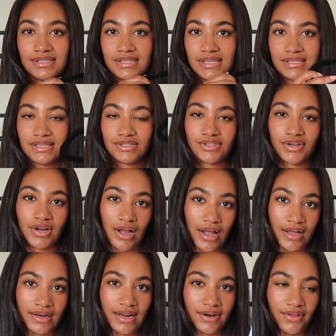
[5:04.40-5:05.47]
to see since they're
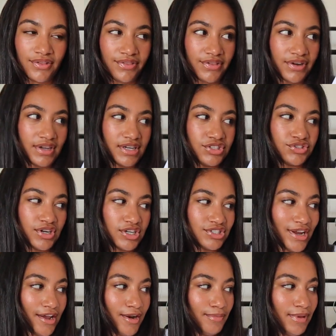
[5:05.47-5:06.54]
cotton i know that they're going to stretch
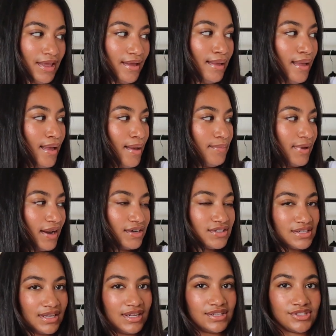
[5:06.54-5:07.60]
out a bit but i
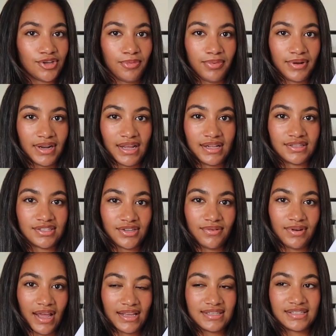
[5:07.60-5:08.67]
just think it's so pretty and so
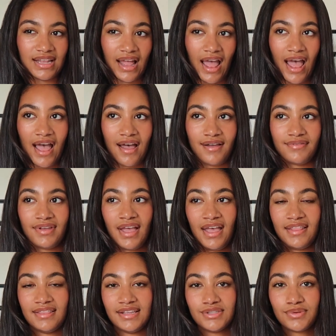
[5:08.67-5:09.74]
nice to have
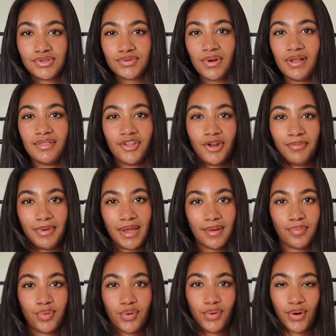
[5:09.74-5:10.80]
these ones are a little
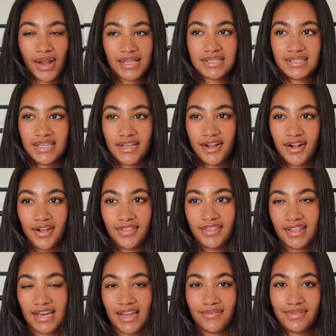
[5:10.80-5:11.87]
bit pricier
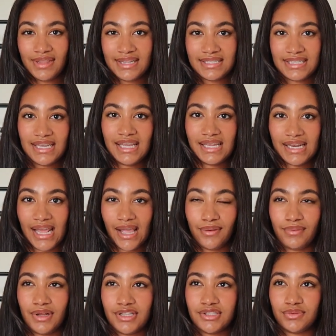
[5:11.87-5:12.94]
than even the tna
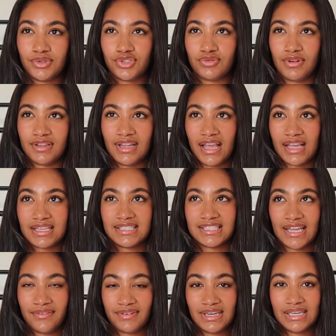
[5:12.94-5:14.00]
ones which run like
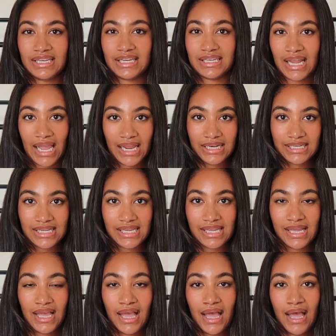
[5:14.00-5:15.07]
70 to
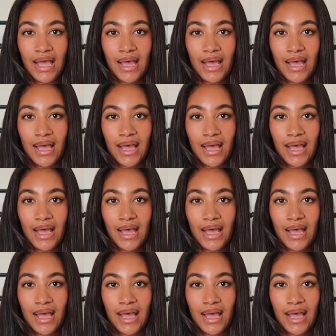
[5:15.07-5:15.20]
90